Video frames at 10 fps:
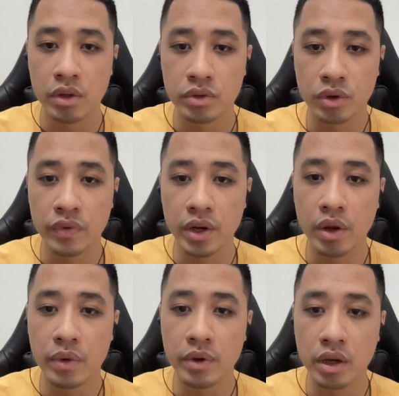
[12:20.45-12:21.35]
Soviet
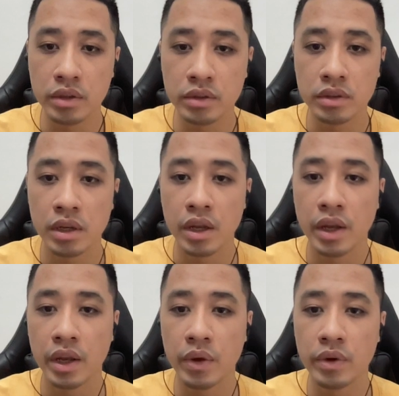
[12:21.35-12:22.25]
Union,
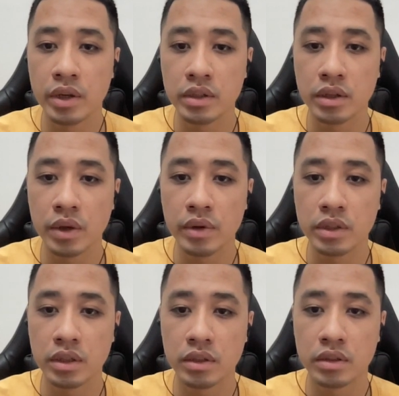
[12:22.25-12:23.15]

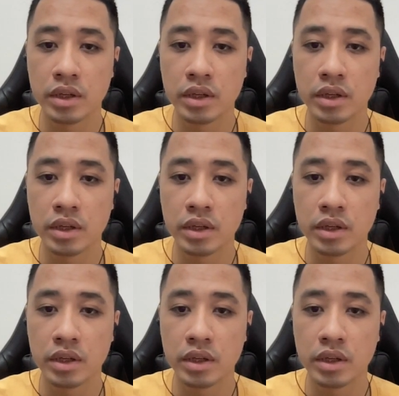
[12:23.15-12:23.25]
United